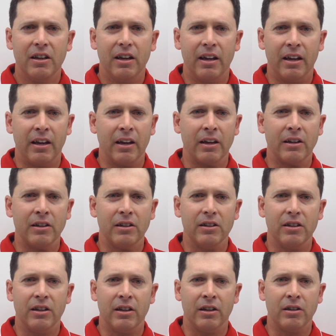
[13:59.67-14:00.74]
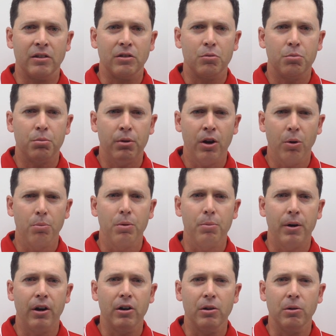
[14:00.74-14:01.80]
and help
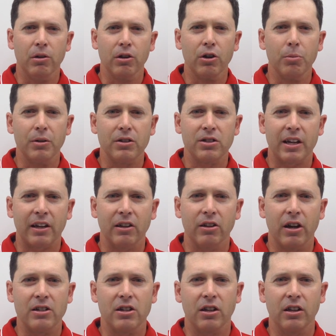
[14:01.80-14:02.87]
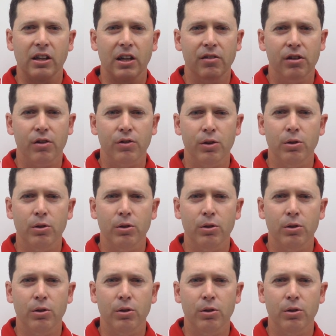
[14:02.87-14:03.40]
prepare you a little bit psychologically, give you a